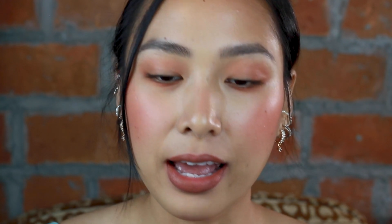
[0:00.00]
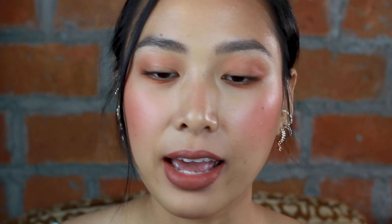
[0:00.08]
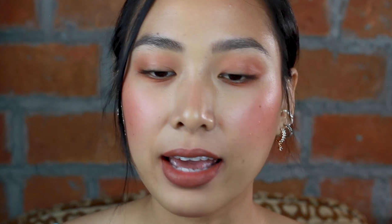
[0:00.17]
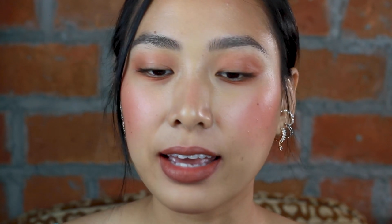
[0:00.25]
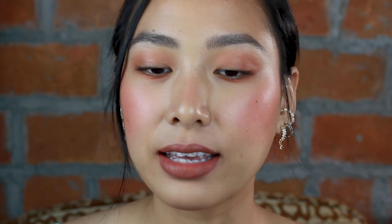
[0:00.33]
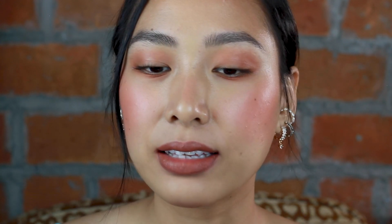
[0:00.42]

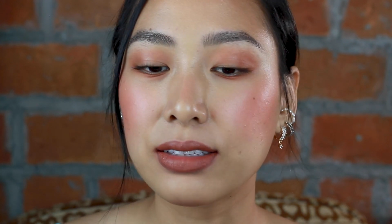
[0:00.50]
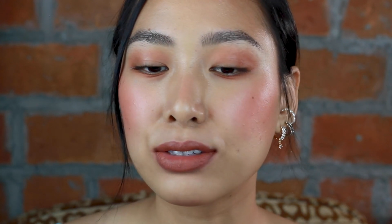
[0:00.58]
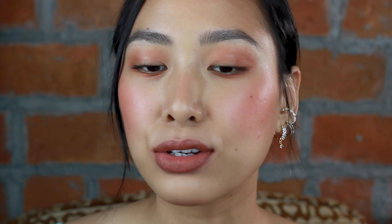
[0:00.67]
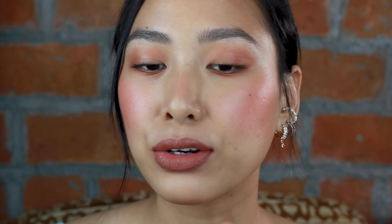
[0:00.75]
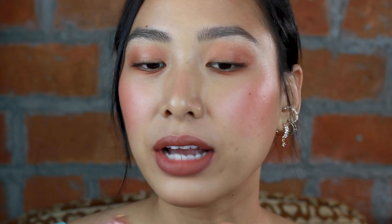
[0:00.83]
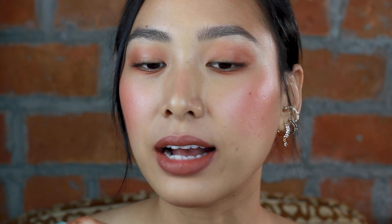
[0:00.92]
And
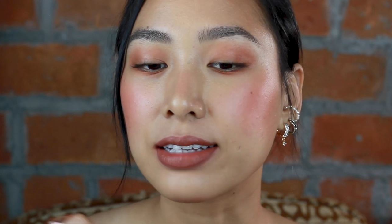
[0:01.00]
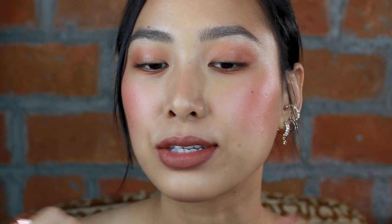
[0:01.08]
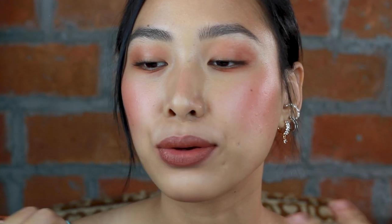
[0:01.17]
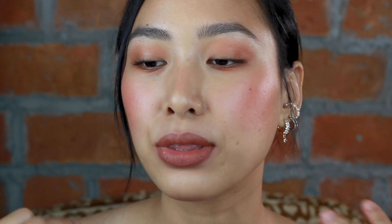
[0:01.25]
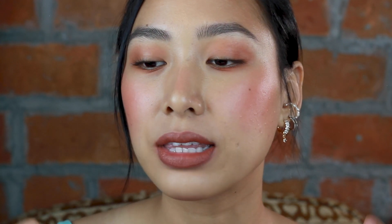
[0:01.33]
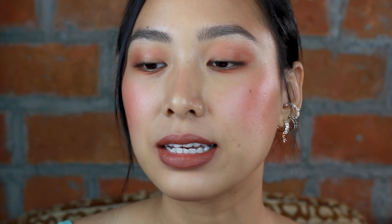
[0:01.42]
so yeah,
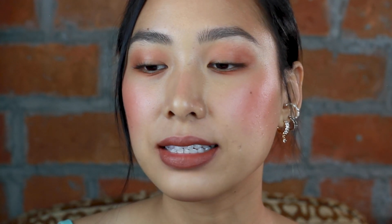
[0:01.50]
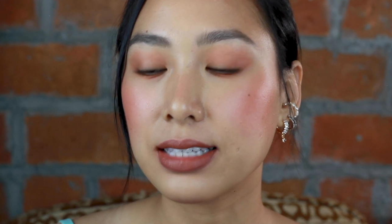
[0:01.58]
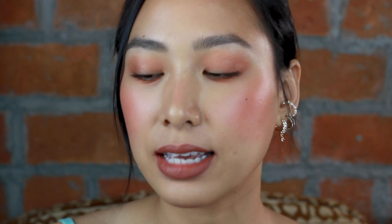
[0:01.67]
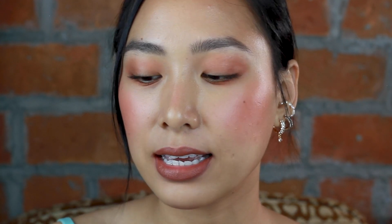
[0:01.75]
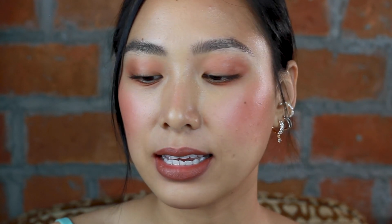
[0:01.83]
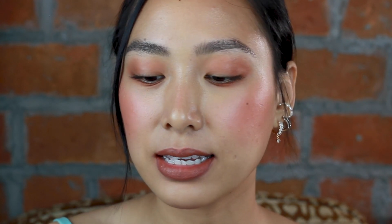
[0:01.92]
so this
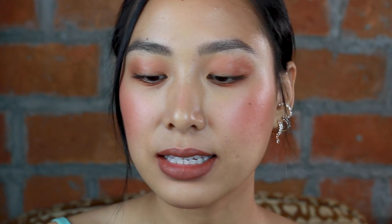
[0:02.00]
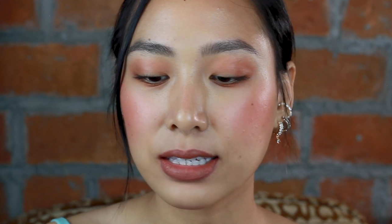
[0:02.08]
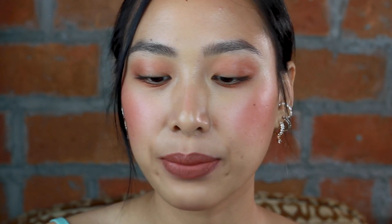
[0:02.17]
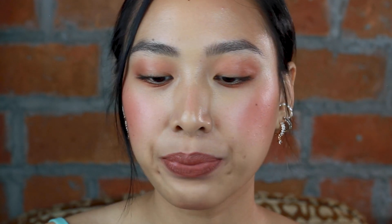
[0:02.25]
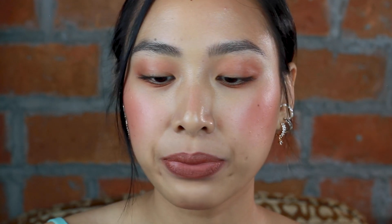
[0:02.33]
is